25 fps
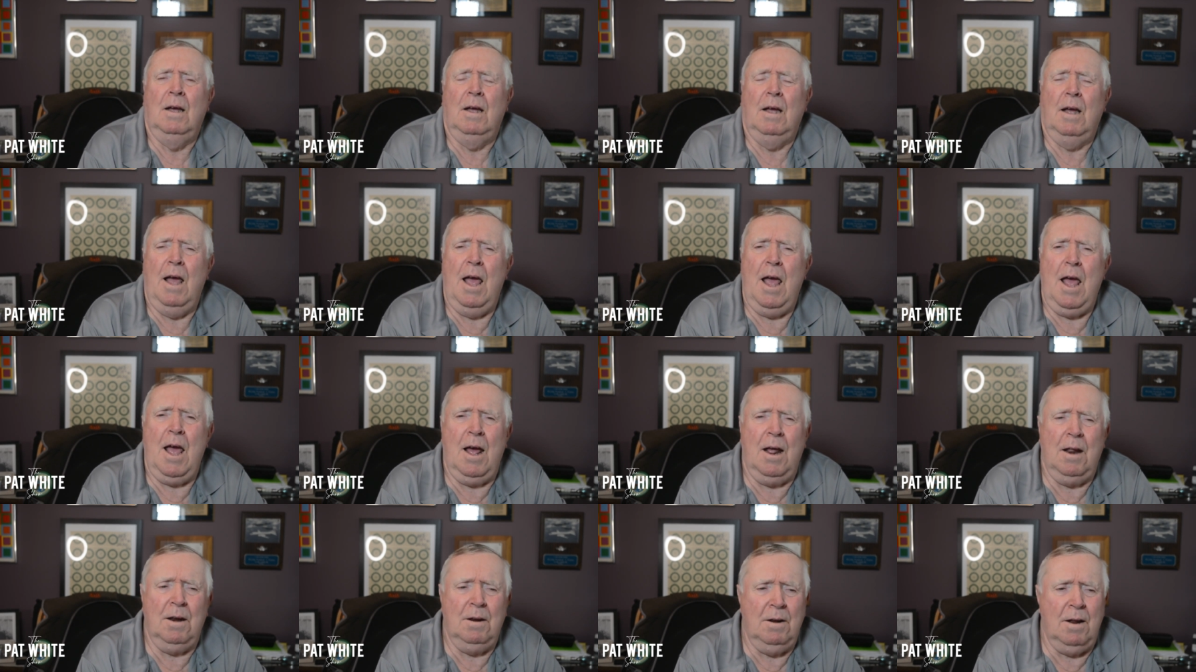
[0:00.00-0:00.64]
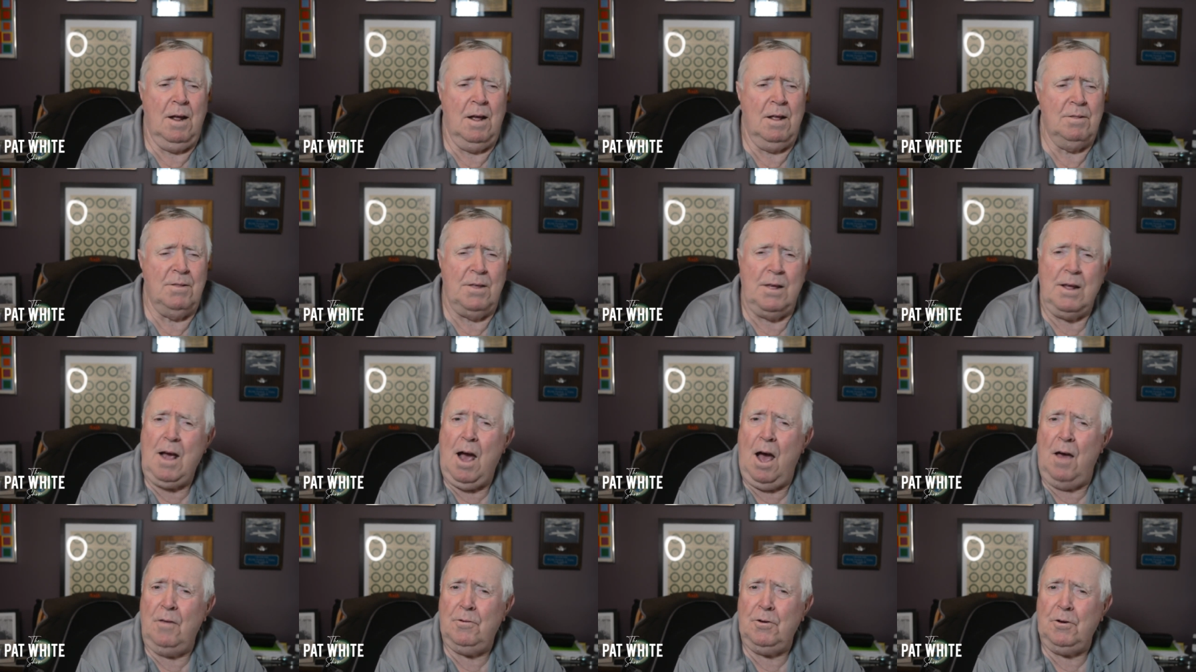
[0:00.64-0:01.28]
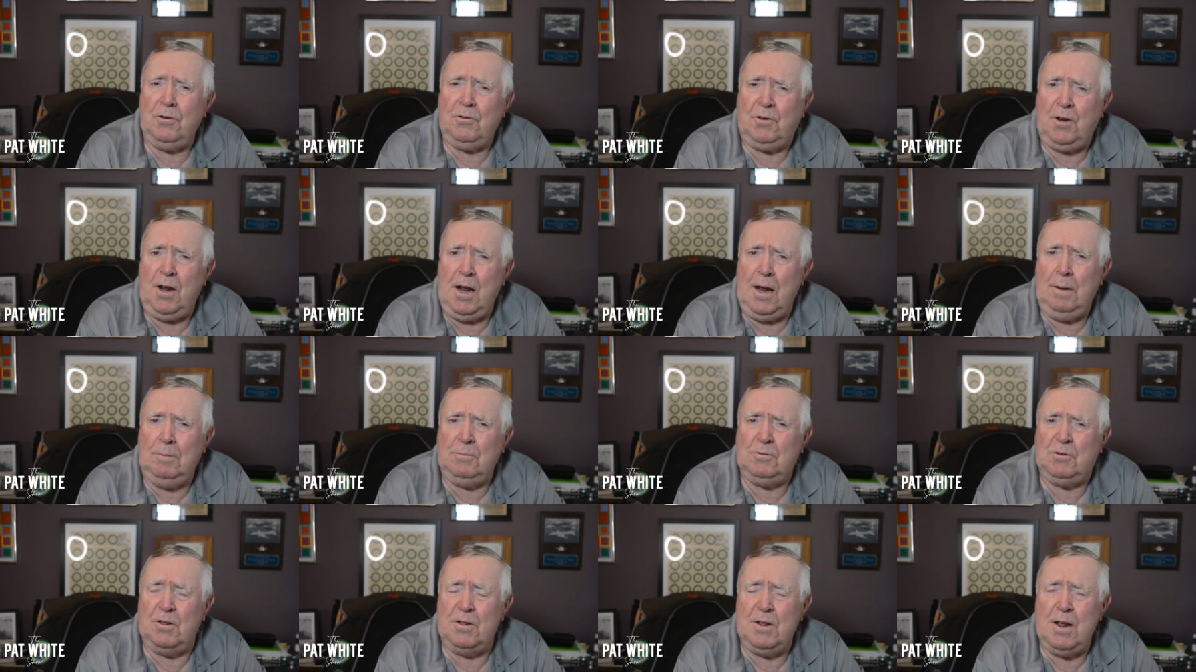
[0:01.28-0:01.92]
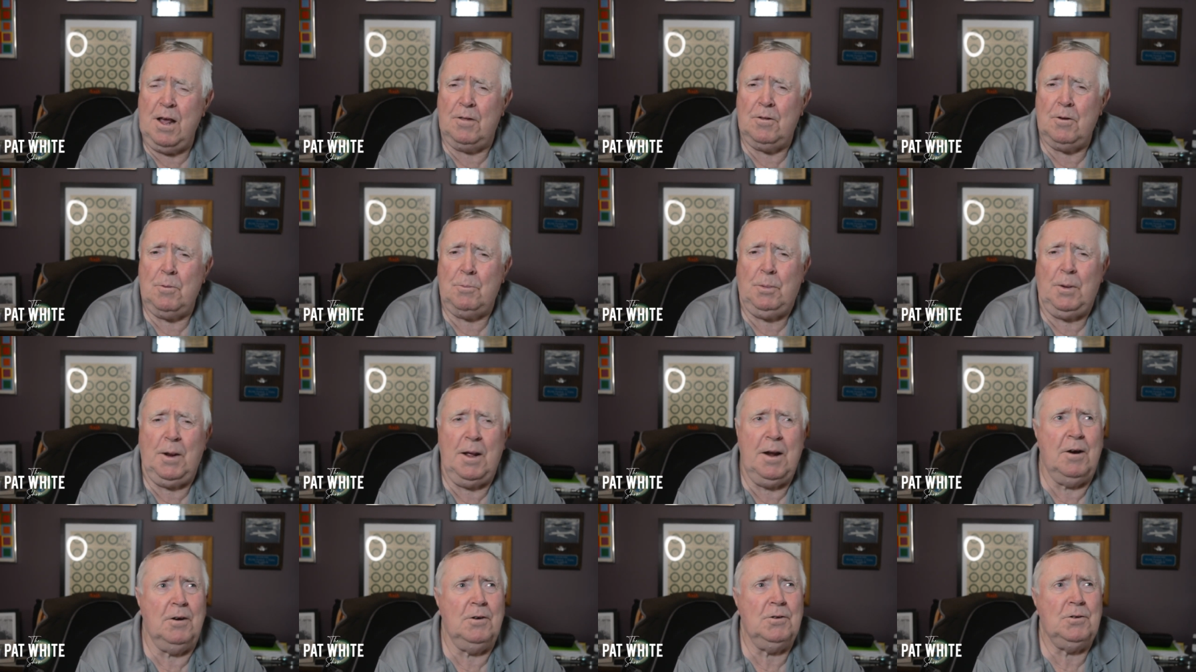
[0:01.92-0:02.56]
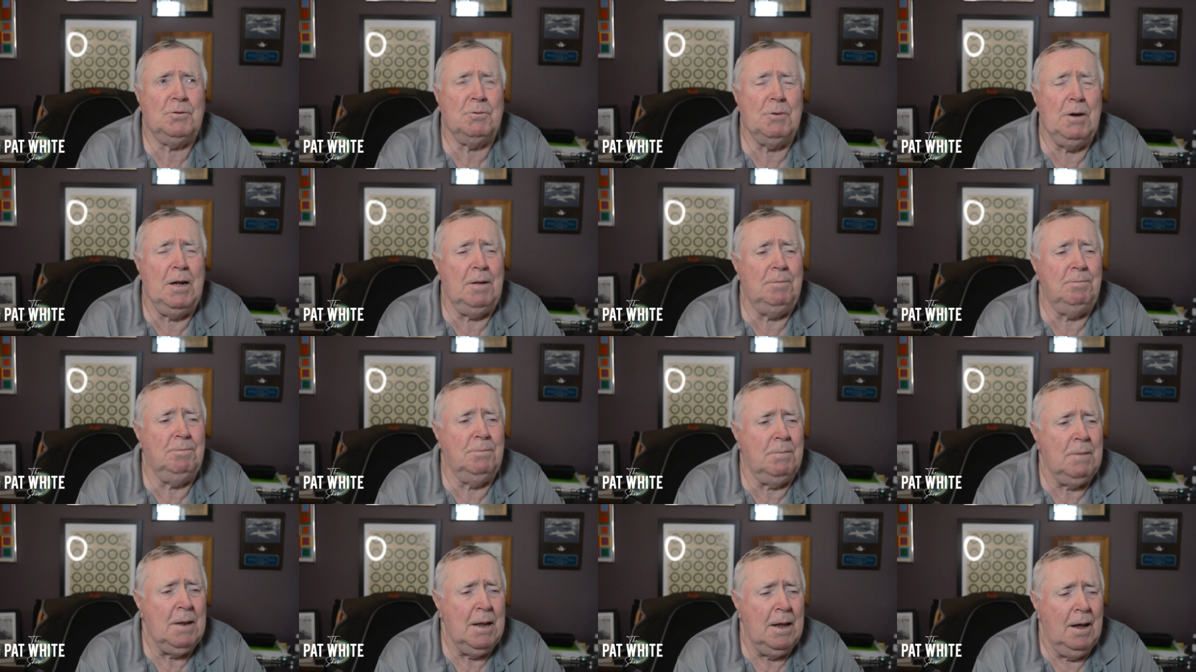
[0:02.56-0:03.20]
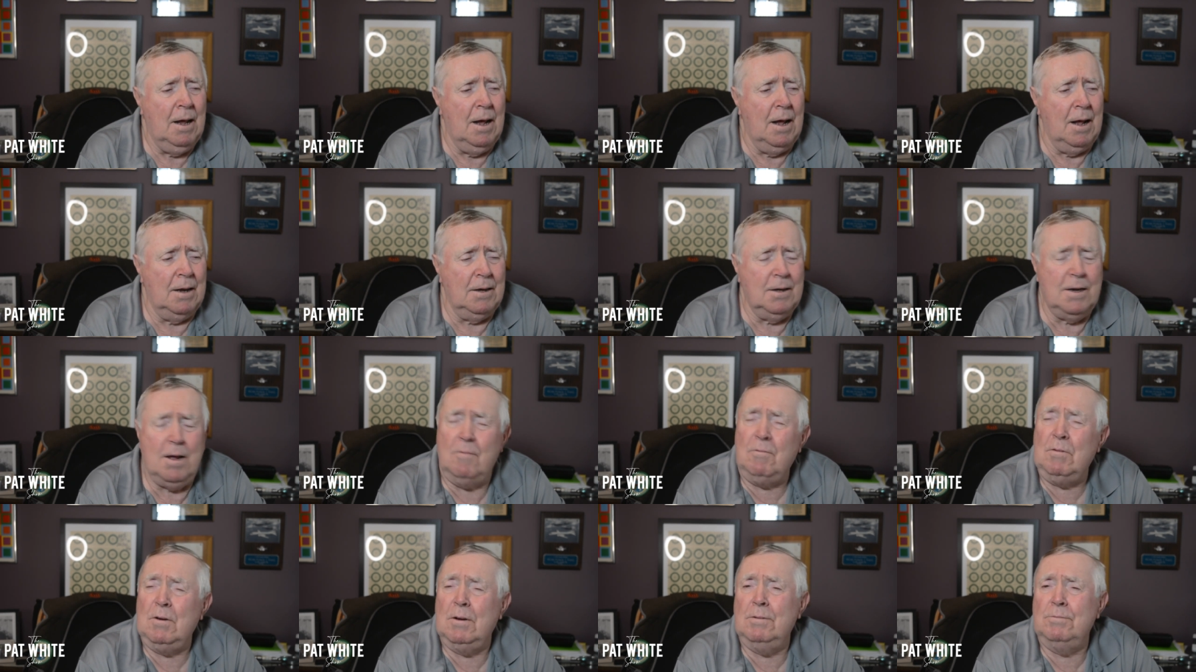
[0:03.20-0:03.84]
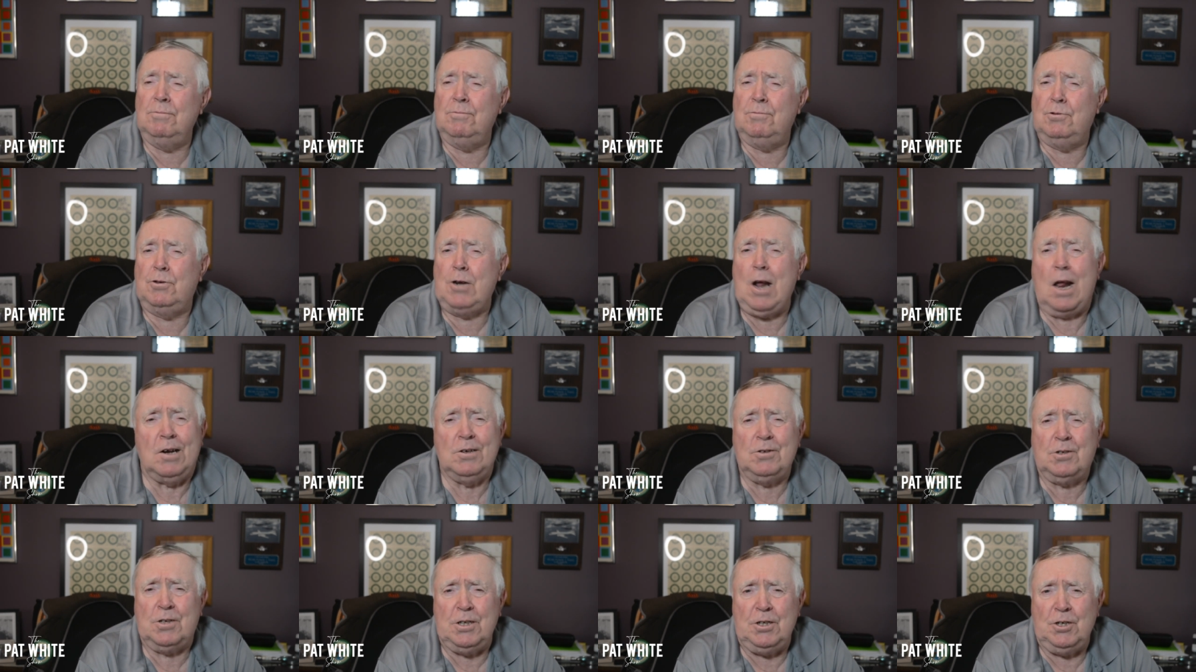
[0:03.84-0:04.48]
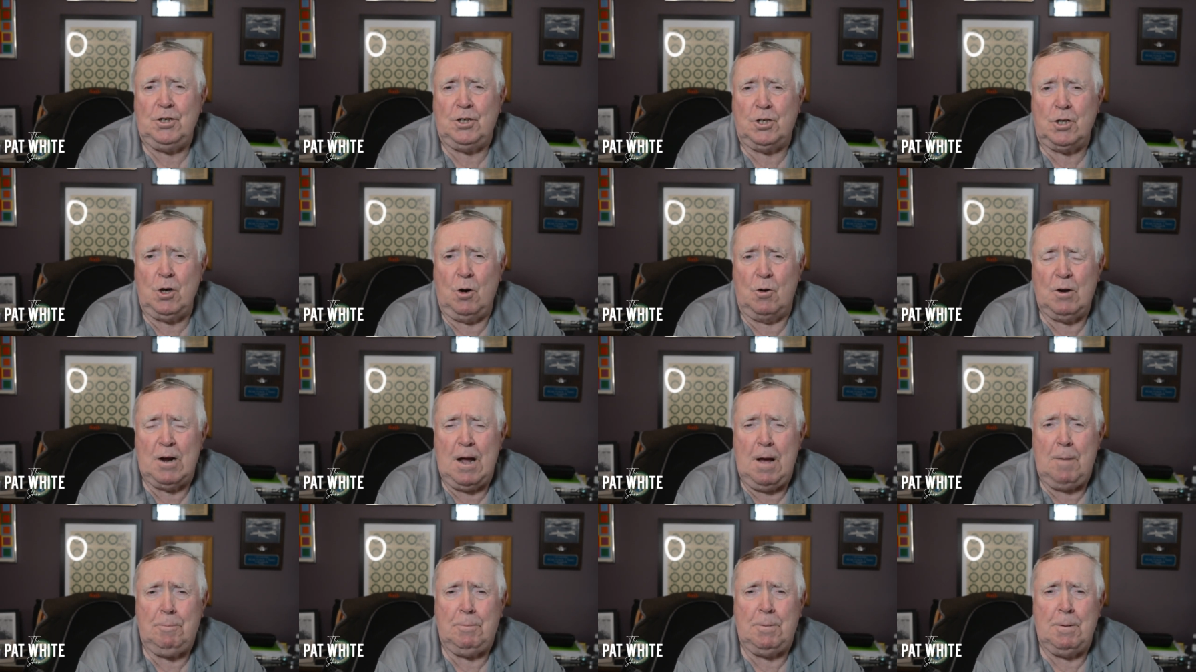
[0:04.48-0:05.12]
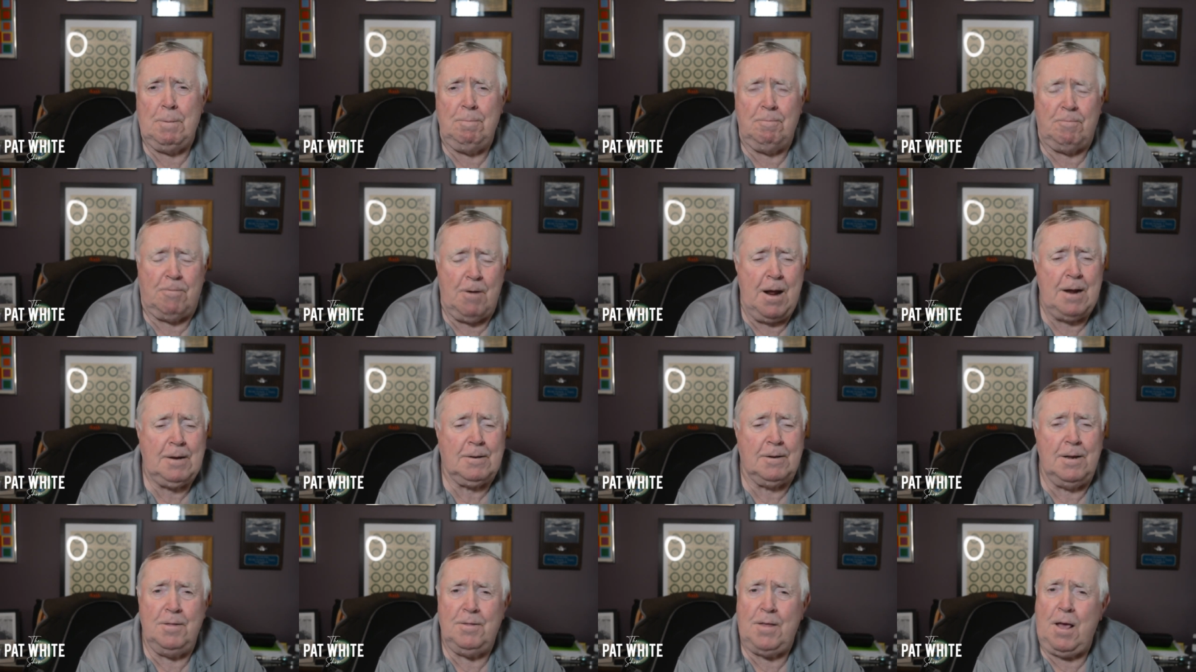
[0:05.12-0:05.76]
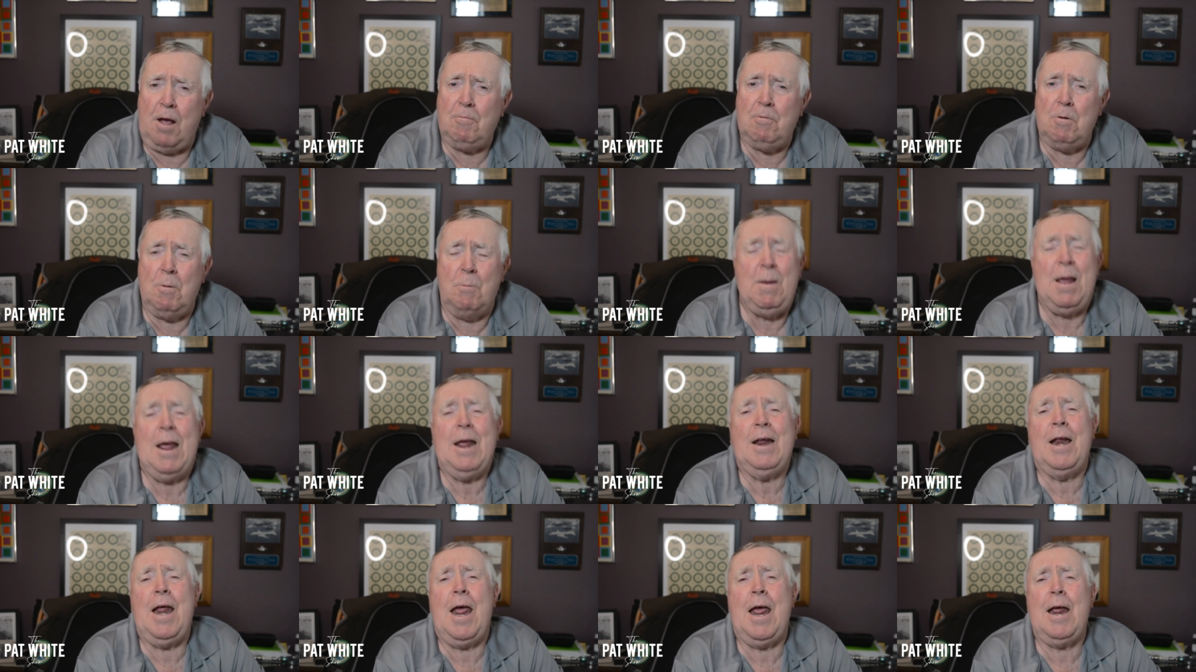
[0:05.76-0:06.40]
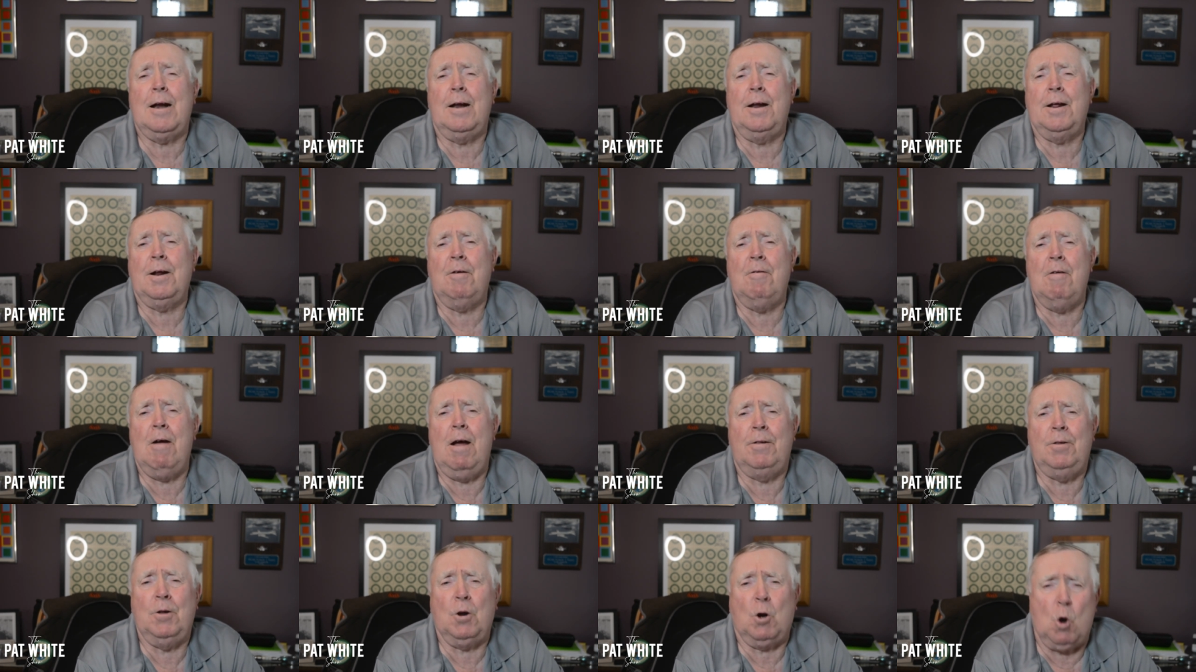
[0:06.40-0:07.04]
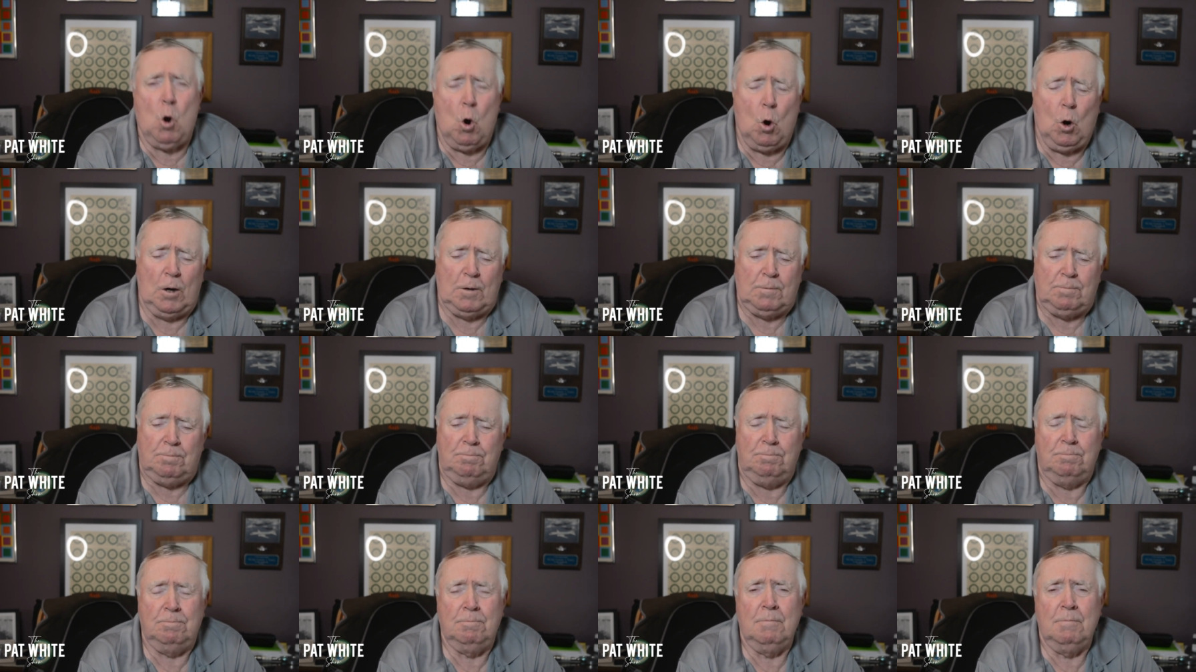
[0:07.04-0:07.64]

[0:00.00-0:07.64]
And the other teams and the other players, well, a level of jealousy showed up, and frankly, they were manhandling around the court.